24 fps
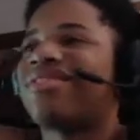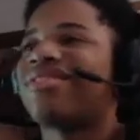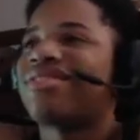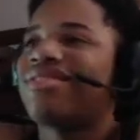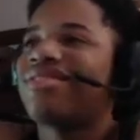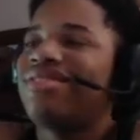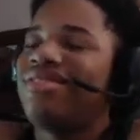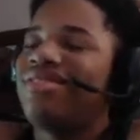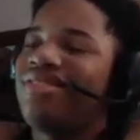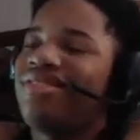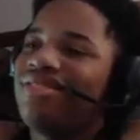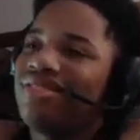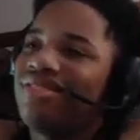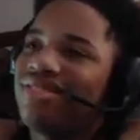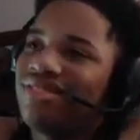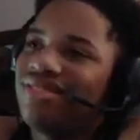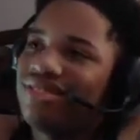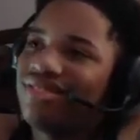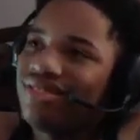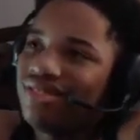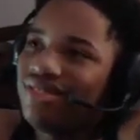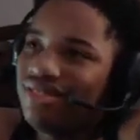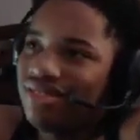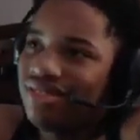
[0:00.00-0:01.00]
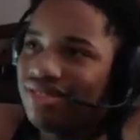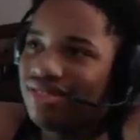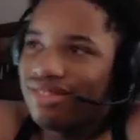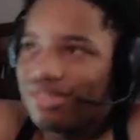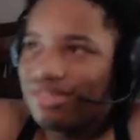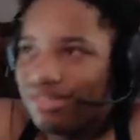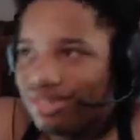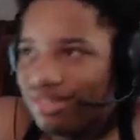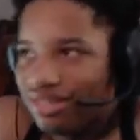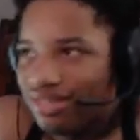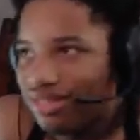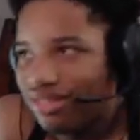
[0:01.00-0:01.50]

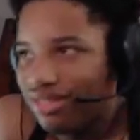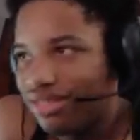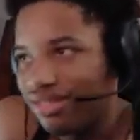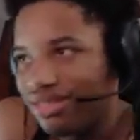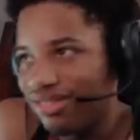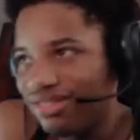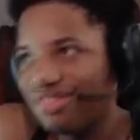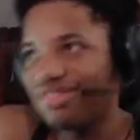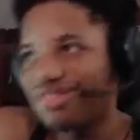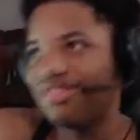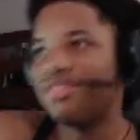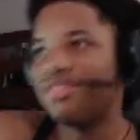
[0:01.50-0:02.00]
(not speaking)